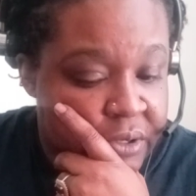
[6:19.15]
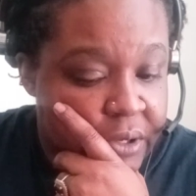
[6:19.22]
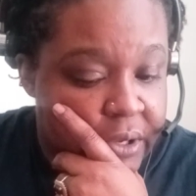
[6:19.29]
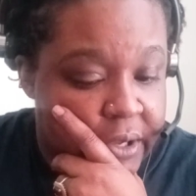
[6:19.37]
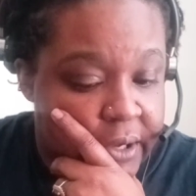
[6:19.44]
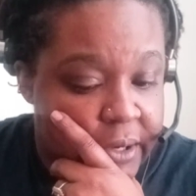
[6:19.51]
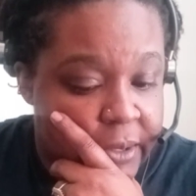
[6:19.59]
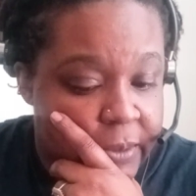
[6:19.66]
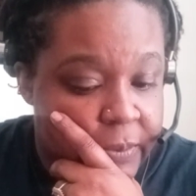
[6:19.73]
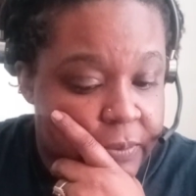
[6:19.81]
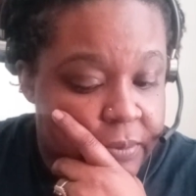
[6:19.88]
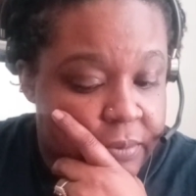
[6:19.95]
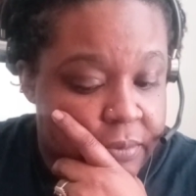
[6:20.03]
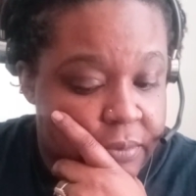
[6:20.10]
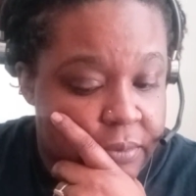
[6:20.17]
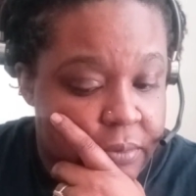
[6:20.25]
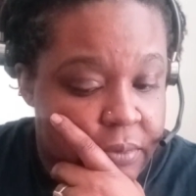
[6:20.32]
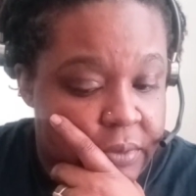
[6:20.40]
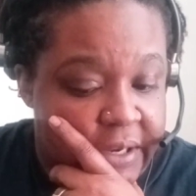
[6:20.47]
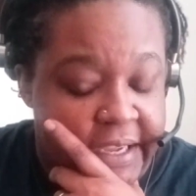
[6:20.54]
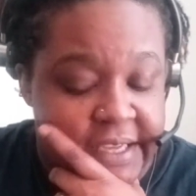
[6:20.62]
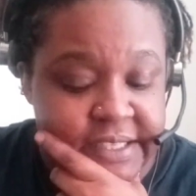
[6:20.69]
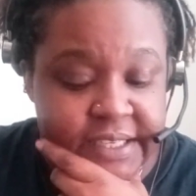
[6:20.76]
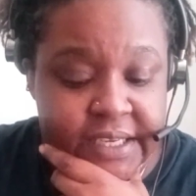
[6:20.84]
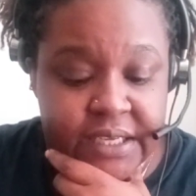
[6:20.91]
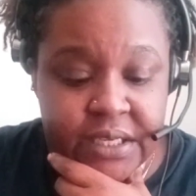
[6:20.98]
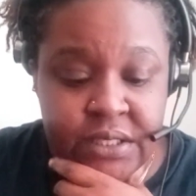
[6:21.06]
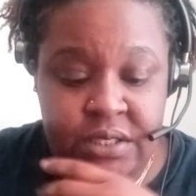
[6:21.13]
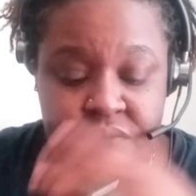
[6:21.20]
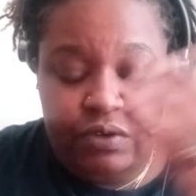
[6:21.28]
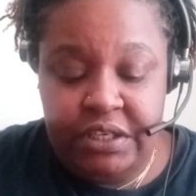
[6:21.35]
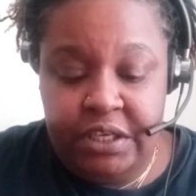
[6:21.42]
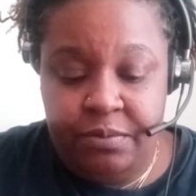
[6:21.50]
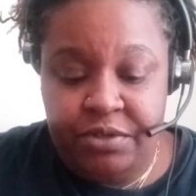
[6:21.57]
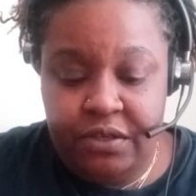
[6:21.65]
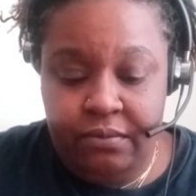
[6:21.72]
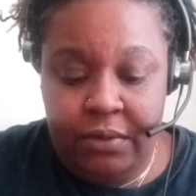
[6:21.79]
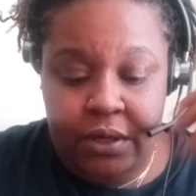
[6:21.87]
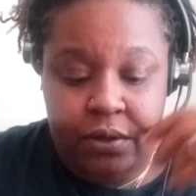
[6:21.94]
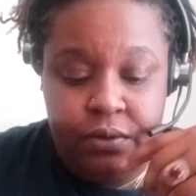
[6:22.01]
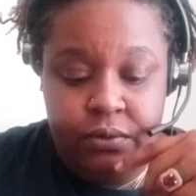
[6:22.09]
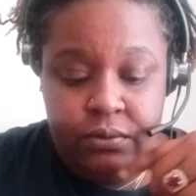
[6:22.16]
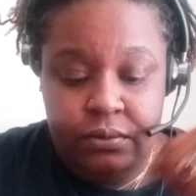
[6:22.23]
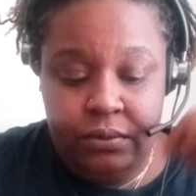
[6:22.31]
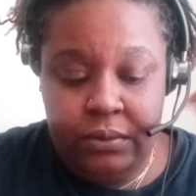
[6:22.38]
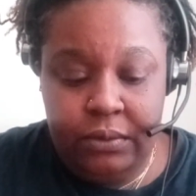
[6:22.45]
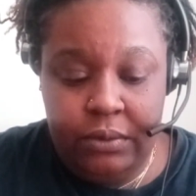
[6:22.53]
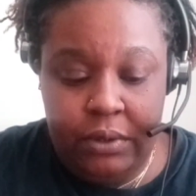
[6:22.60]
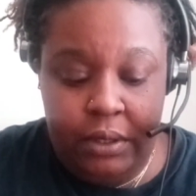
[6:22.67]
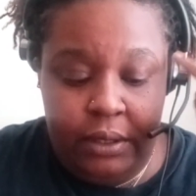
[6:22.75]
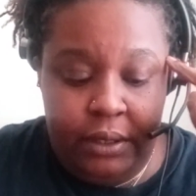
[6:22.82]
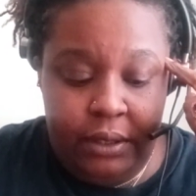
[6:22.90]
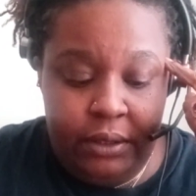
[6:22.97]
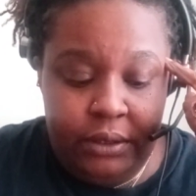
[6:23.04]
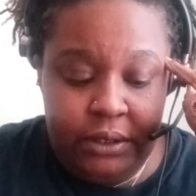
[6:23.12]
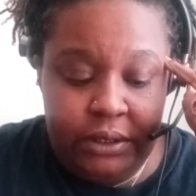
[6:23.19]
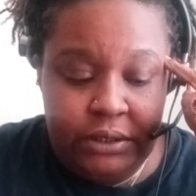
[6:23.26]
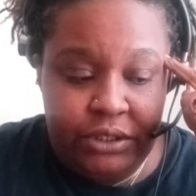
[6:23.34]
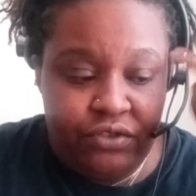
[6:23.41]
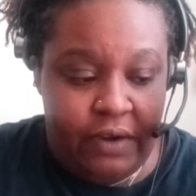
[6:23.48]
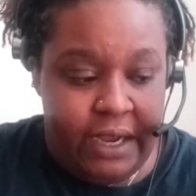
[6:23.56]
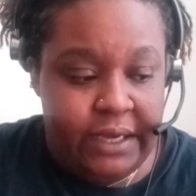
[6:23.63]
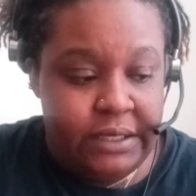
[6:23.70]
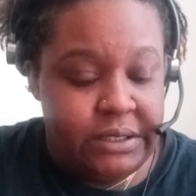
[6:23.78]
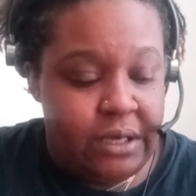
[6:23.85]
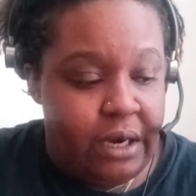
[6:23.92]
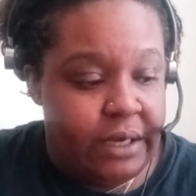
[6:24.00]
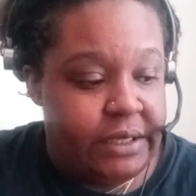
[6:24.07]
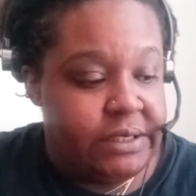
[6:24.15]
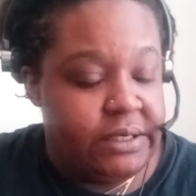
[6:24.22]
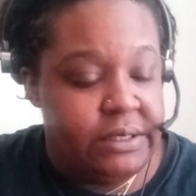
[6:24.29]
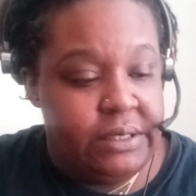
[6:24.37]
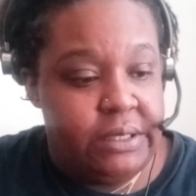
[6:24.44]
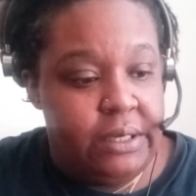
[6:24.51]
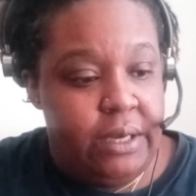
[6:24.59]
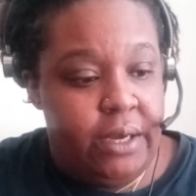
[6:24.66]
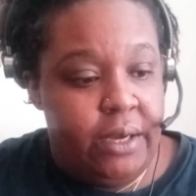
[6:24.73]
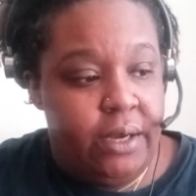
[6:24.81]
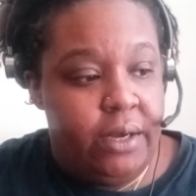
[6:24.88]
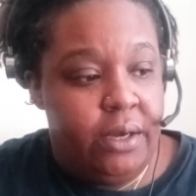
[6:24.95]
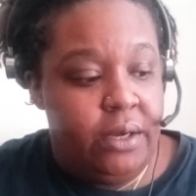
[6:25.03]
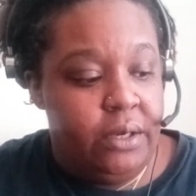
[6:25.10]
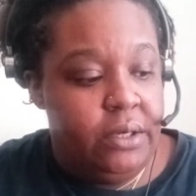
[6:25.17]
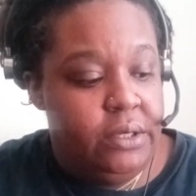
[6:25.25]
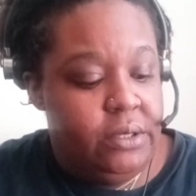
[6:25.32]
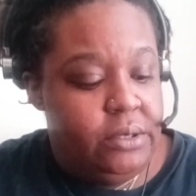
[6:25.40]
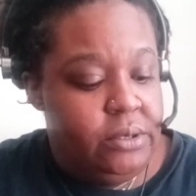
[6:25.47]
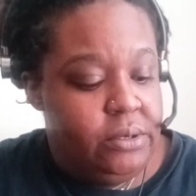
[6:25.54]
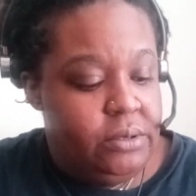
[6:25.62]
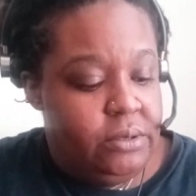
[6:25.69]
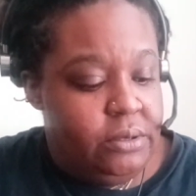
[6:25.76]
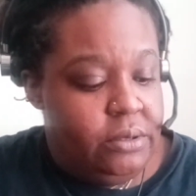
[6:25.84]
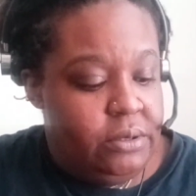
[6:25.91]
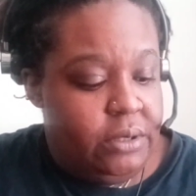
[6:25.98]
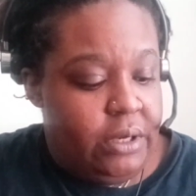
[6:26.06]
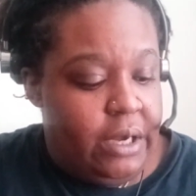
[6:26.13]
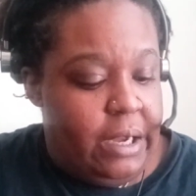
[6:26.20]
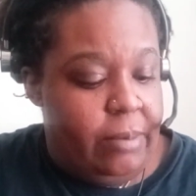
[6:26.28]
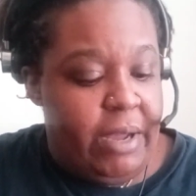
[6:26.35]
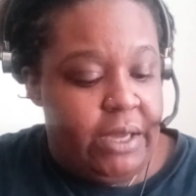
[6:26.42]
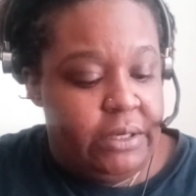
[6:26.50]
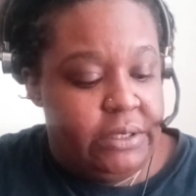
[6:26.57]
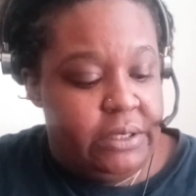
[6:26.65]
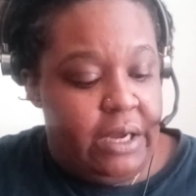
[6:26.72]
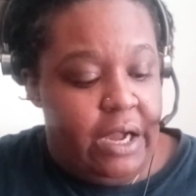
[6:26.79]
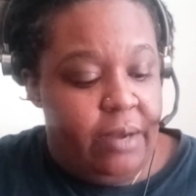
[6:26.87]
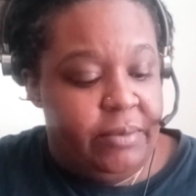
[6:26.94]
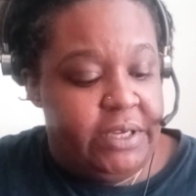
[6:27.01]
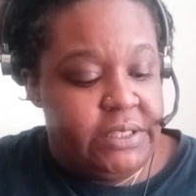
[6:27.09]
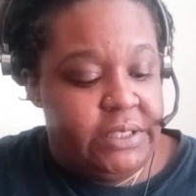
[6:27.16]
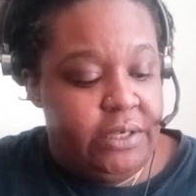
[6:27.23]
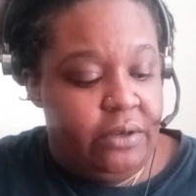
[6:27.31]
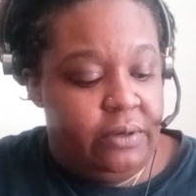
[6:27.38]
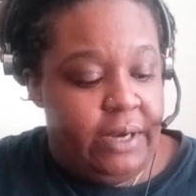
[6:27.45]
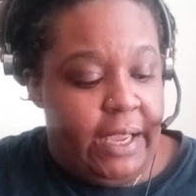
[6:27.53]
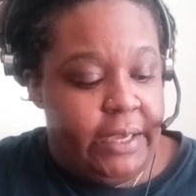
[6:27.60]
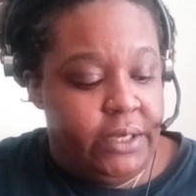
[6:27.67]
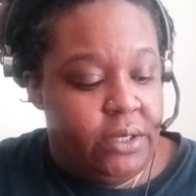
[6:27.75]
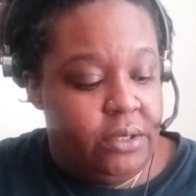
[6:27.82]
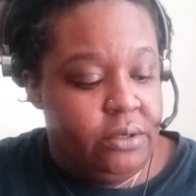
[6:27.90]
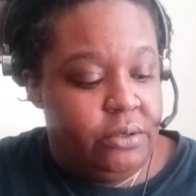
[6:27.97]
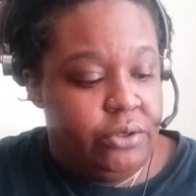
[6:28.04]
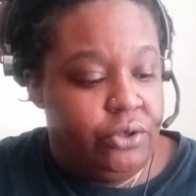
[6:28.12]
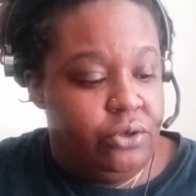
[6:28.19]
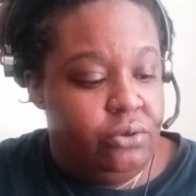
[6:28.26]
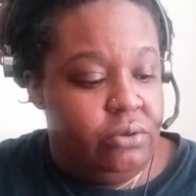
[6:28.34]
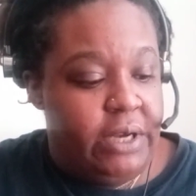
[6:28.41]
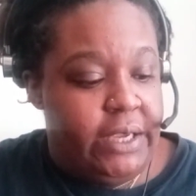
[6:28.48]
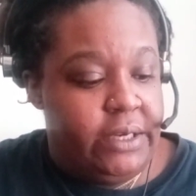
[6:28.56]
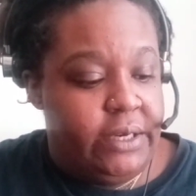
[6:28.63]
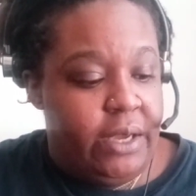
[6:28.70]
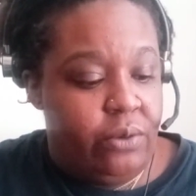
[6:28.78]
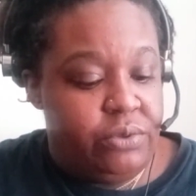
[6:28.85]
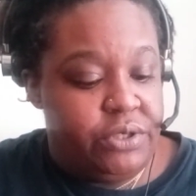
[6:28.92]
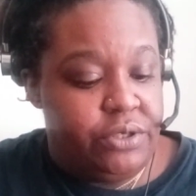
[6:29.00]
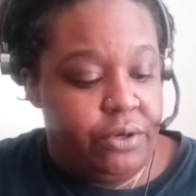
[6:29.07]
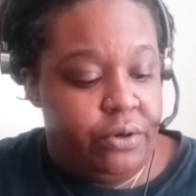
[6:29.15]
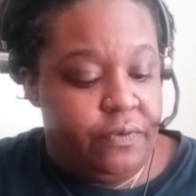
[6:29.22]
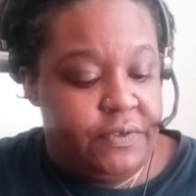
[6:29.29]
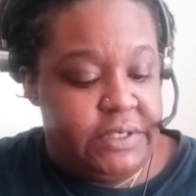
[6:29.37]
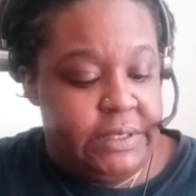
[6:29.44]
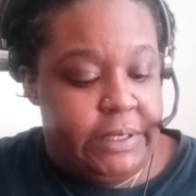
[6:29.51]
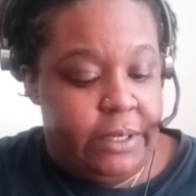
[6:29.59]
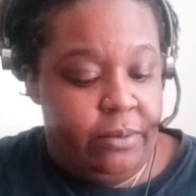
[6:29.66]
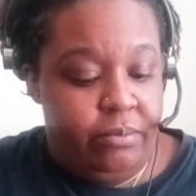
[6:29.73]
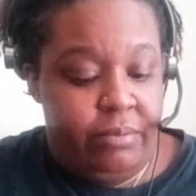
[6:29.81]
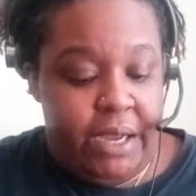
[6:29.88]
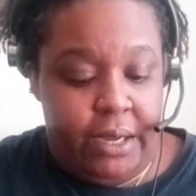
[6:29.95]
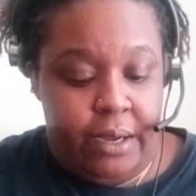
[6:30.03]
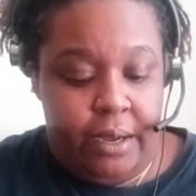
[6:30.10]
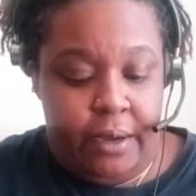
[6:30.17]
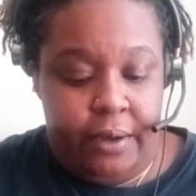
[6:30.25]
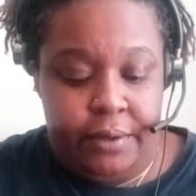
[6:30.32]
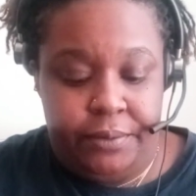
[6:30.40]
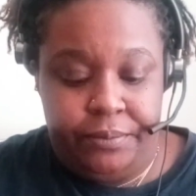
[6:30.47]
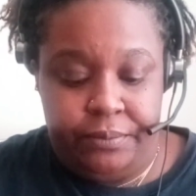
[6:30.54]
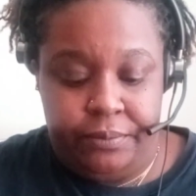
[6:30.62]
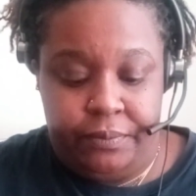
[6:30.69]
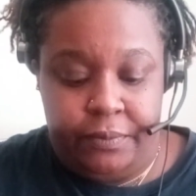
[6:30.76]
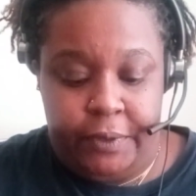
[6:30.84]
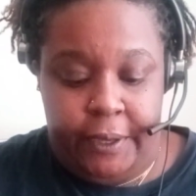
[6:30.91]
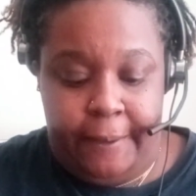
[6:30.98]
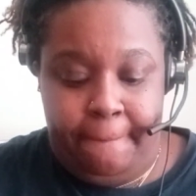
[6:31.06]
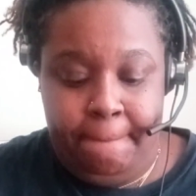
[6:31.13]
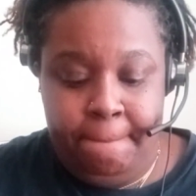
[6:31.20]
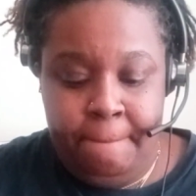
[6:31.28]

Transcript: Um, like I say, he's in redemption mode. He's trying his hardest to uh, come out of the coma because he don't like the Kool-Aid that was served to him by God. Okay?